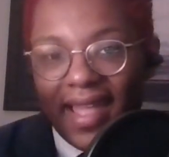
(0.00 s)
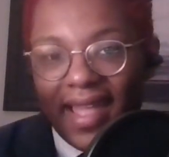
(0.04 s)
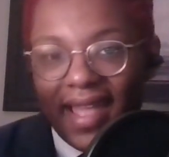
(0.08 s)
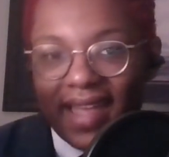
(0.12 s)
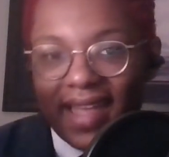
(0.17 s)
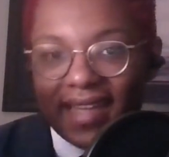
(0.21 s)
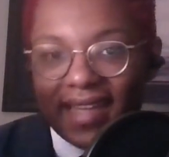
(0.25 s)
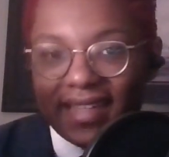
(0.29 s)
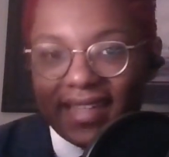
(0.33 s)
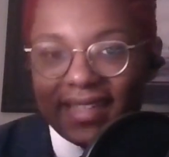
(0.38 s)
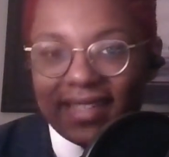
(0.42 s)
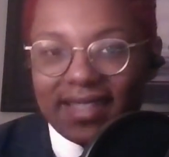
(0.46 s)

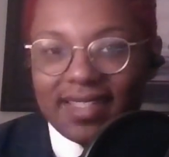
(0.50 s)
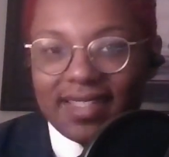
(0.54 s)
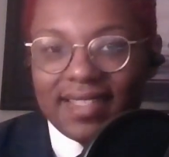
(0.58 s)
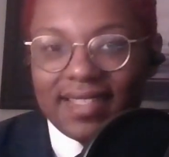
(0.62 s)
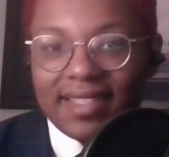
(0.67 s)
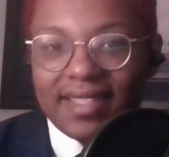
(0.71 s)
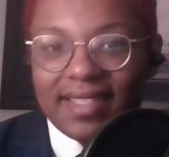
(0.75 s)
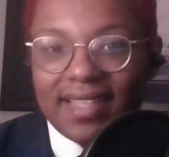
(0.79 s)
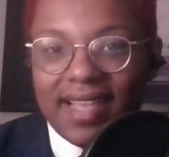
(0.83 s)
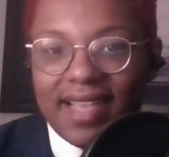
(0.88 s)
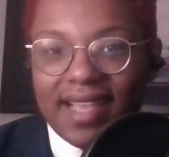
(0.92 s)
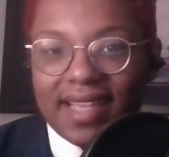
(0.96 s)
and
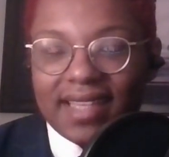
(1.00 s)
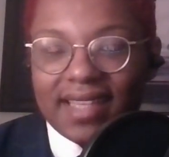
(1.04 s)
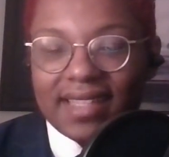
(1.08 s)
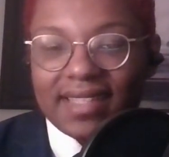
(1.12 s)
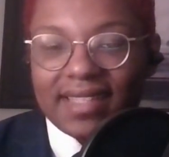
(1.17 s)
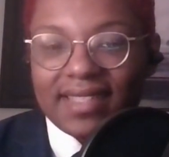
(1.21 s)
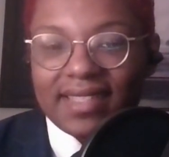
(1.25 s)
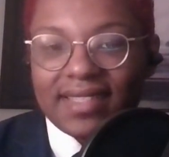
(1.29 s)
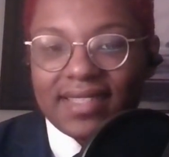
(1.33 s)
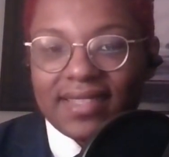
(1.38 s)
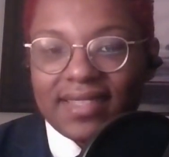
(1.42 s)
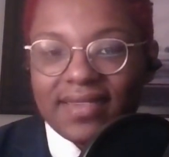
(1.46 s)

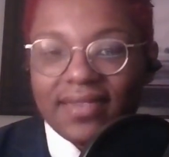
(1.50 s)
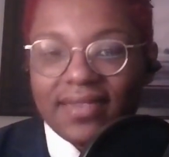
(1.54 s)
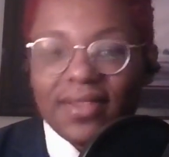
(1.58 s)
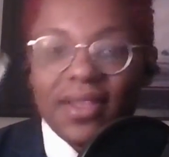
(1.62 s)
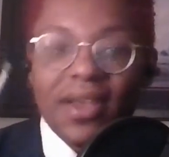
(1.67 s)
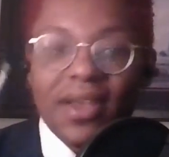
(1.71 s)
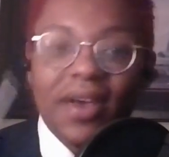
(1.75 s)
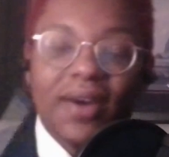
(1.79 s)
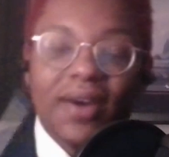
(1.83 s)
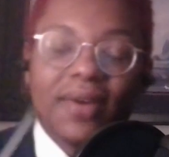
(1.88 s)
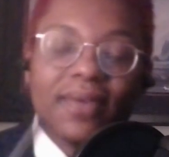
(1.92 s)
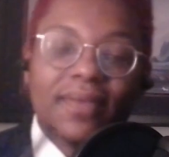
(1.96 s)
6,
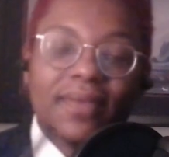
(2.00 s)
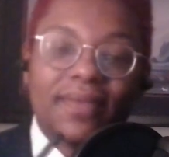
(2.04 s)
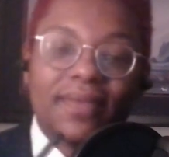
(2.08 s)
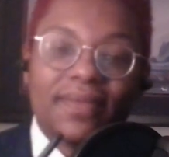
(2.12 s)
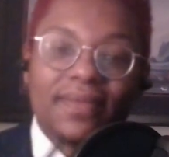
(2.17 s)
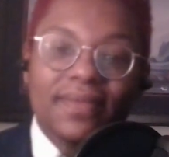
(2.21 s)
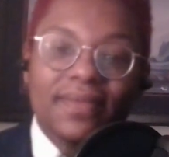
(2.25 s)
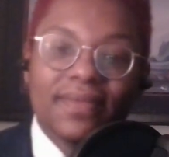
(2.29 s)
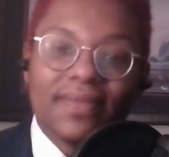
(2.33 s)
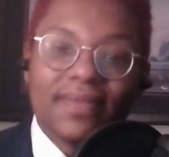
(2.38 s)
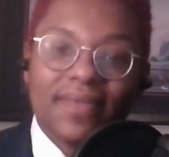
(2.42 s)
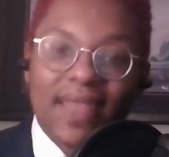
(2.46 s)

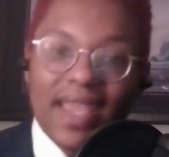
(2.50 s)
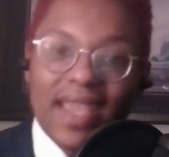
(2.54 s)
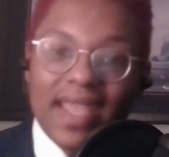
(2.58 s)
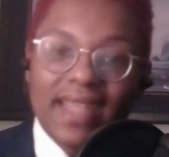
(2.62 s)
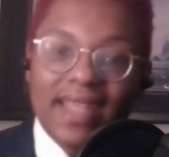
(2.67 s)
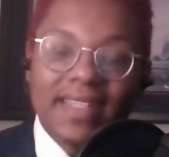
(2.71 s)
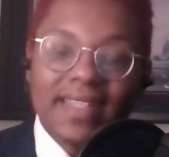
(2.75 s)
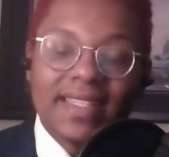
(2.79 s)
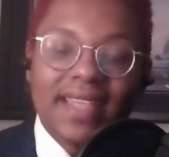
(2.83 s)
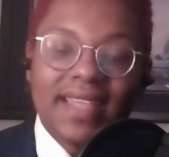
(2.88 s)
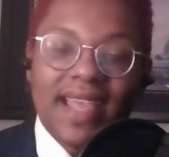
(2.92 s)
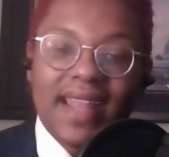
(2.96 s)

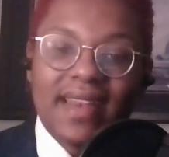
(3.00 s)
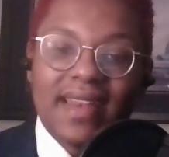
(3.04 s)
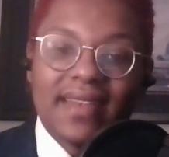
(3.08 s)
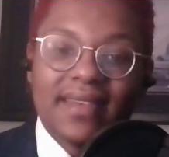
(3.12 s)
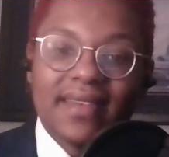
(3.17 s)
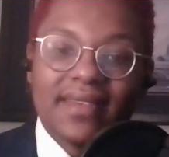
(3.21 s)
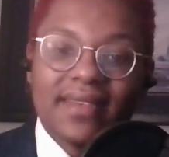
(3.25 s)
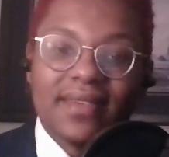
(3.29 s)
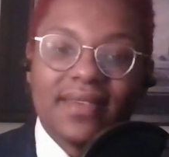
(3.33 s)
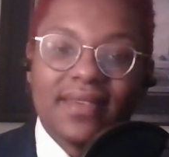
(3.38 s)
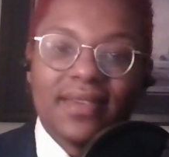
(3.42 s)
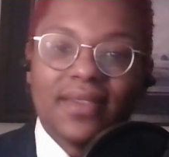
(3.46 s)
and 10,
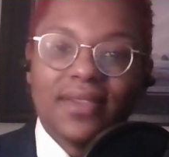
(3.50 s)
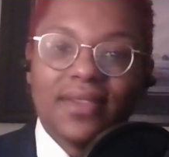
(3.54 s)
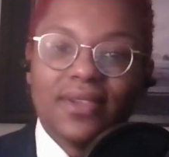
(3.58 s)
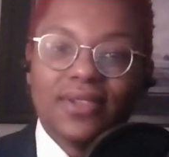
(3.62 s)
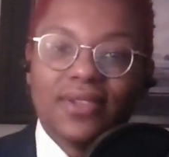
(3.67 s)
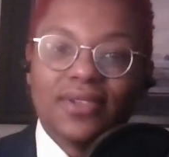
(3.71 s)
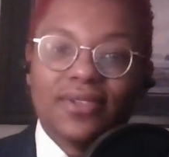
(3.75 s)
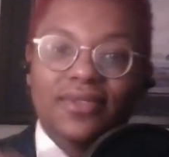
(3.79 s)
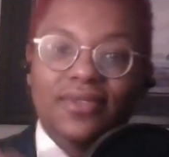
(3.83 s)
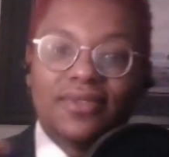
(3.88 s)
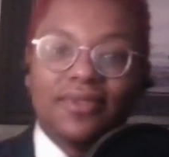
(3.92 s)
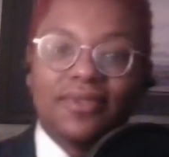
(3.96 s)

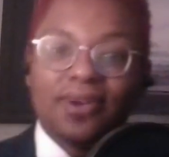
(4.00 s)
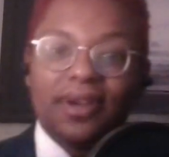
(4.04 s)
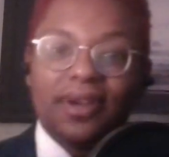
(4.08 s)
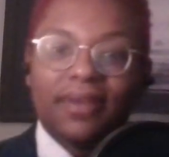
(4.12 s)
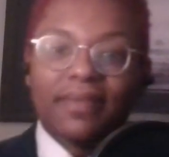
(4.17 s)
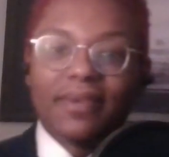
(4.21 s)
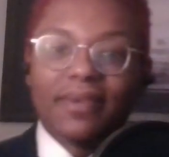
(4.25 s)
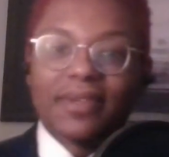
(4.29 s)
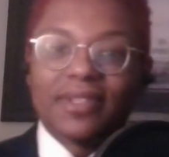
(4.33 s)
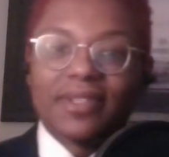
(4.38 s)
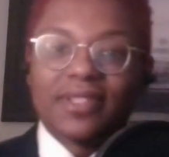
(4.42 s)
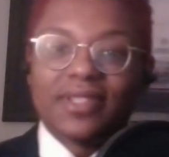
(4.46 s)
those are 4
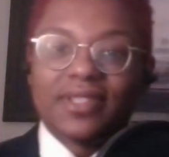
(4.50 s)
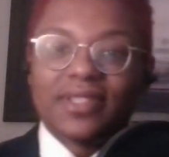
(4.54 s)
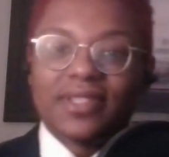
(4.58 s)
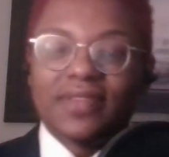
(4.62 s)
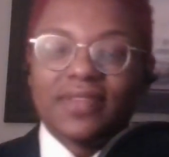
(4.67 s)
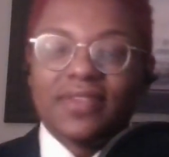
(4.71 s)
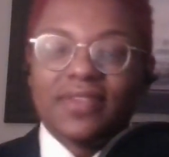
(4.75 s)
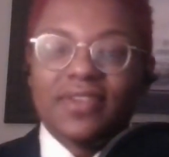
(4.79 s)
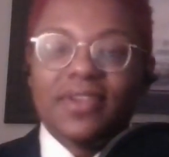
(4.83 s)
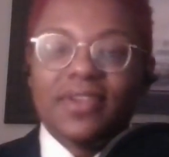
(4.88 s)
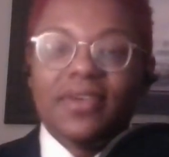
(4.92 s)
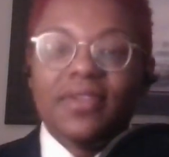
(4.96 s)
numbers.
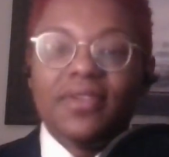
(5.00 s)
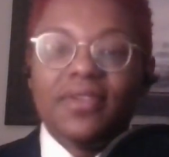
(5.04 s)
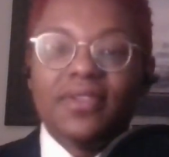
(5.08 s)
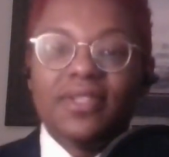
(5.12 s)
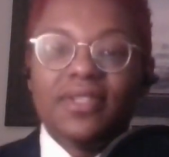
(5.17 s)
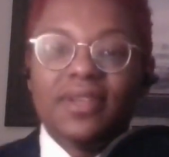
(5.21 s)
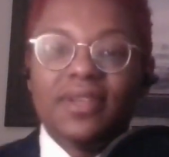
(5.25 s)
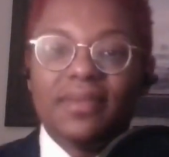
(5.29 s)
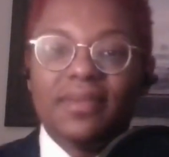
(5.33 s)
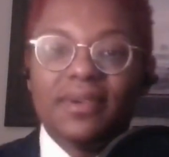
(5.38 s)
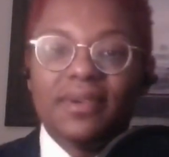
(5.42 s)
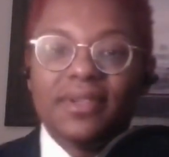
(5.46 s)
If you know those
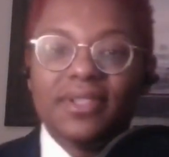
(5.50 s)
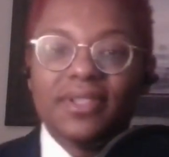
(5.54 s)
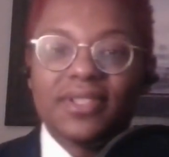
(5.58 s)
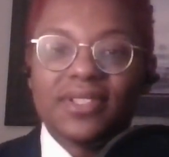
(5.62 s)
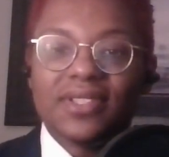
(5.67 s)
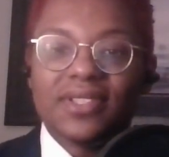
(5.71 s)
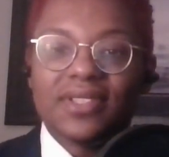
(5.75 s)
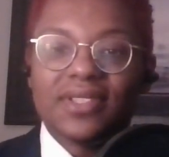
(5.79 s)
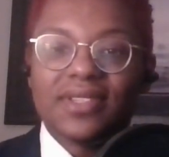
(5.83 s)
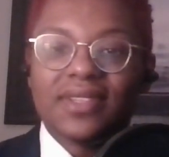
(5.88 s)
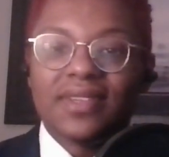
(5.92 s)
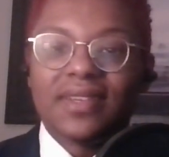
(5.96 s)

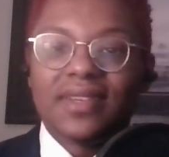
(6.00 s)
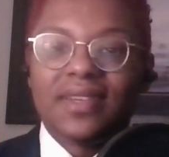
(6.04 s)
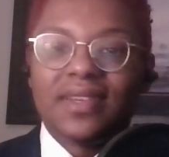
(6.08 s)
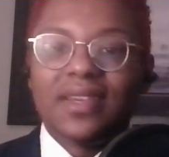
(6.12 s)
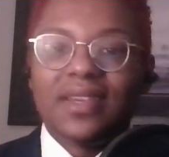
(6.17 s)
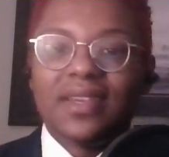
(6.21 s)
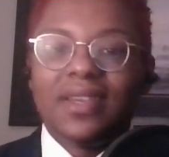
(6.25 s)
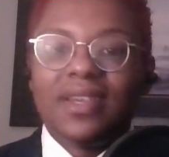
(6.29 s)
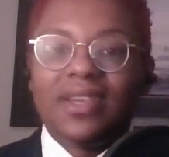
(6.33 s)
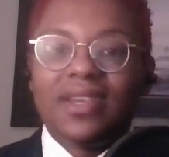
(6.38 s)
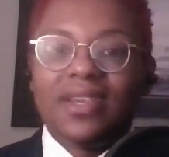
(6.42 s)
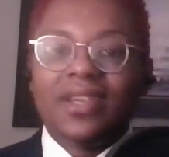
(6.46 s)
numbers,
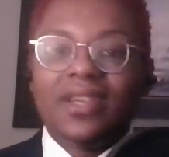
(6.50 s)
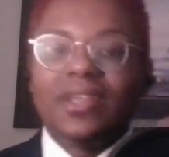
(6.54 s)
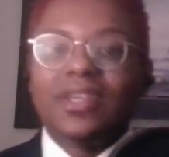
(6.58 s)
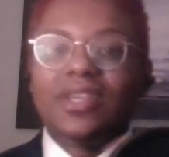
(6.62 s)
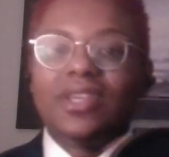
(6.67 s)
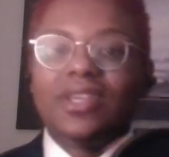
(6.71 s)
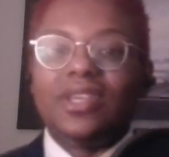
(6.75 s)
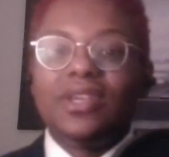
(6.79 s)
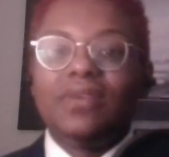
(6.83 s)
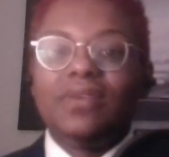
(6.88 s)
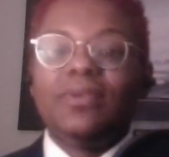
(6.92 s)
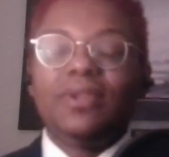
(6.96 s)

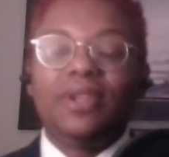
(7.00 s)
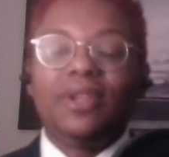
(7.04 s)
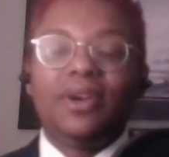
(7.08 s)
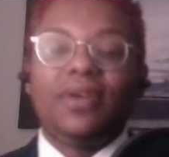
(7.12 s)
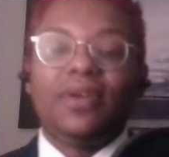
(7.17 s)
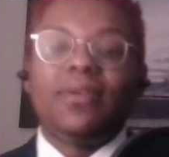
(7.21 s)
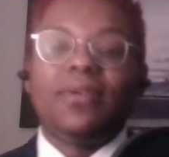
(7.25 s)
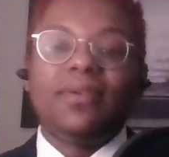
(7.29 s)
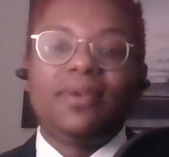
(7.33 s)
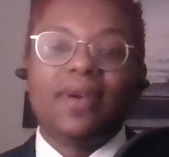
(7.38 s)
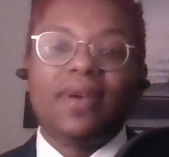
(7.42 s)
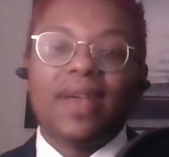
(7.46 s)
you will
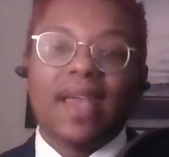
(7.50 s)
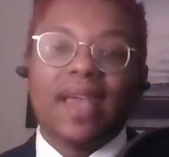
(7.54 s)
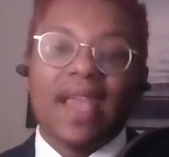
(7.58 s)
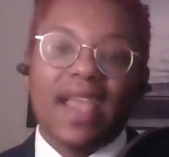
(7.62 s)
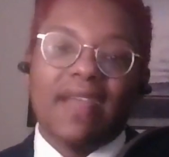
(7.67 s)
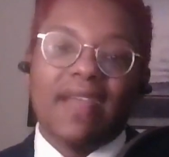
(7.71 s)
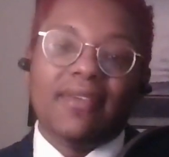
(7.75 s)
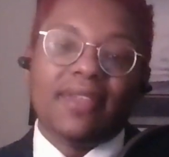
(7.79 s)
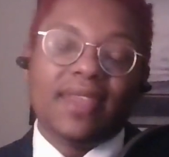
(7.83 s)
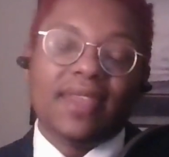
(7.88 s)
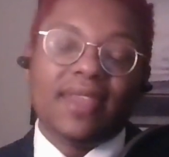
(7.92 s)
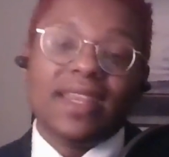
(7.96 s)
know
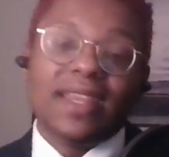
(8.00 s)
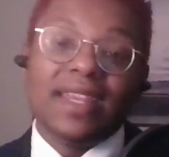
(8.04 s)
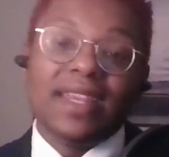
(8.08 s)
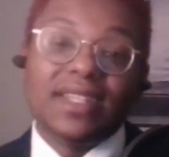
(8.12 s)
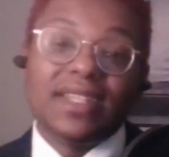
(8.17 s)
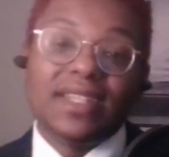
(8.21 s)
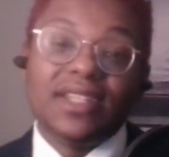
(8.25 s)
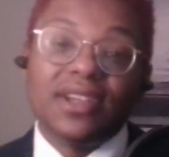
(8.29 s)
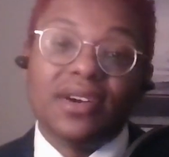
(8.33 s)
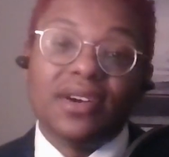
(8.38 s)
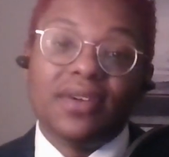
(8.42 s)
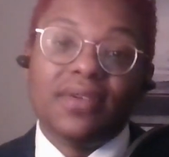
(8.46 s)
everything you
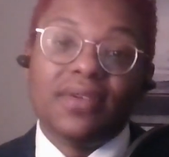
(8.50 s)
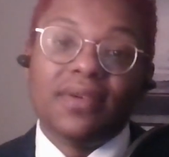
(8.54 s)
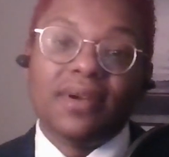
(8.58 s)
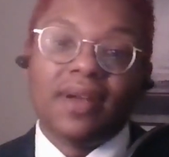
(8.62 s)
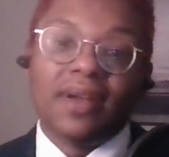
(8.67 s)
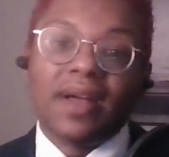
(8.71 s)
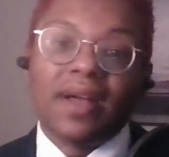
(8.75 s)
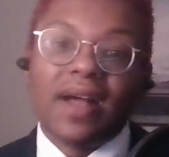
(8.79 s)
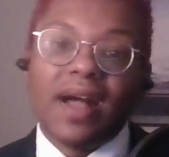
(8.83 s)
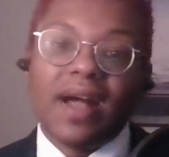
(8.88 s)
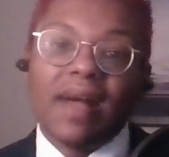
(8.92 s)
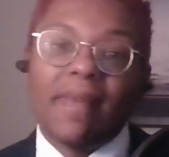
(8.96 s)
need to know
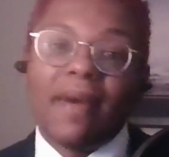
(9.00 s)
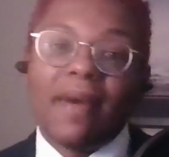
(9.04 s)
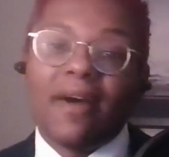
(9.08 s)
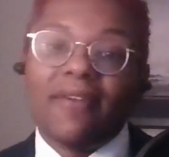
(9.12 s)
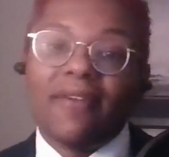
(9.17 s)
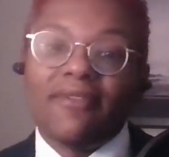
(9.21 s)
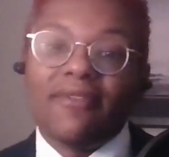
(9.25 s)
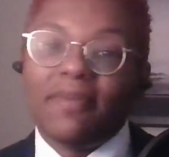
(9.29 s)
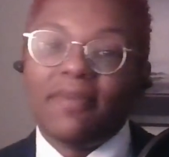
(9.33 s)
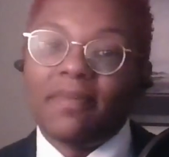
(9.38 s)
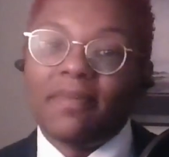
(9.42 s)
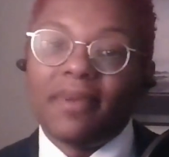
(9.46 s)

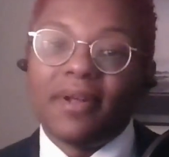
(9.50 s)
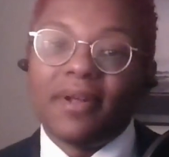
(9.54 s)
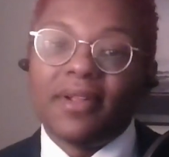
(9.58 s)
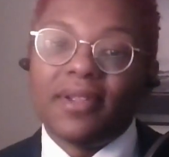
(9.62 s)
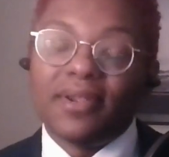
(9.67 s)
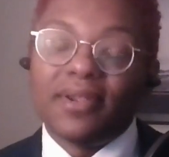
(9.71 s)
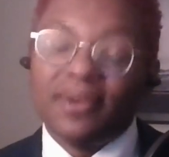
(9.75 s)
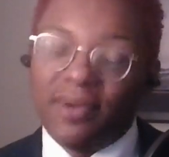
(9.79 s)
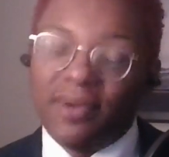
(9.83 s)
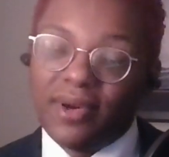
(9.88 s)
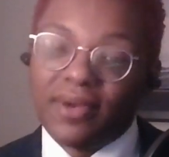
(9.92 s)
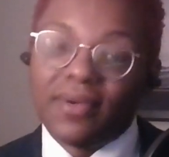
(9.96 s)
about
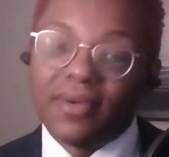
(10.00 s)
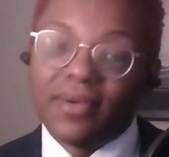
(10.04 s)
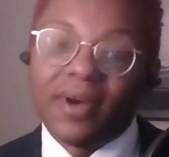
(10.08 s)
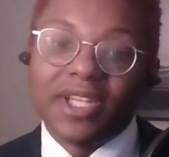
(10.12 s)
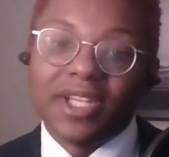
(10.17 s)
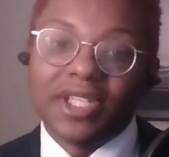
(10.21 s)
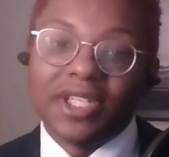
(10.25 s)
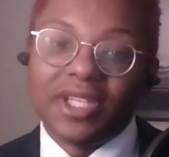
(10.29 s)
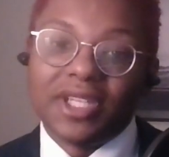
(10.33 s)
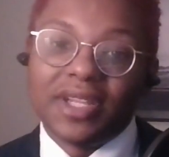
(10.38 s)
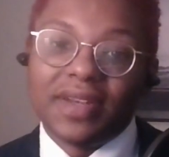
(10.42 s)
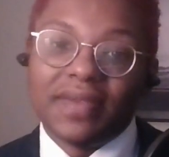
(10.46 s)
football in order to
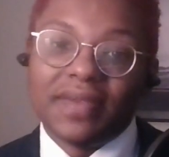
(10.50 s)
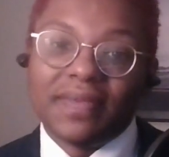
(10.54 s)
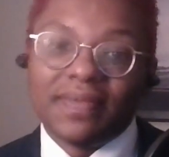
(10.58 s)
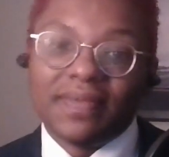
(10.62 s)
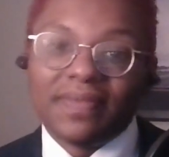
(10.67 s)
watch it.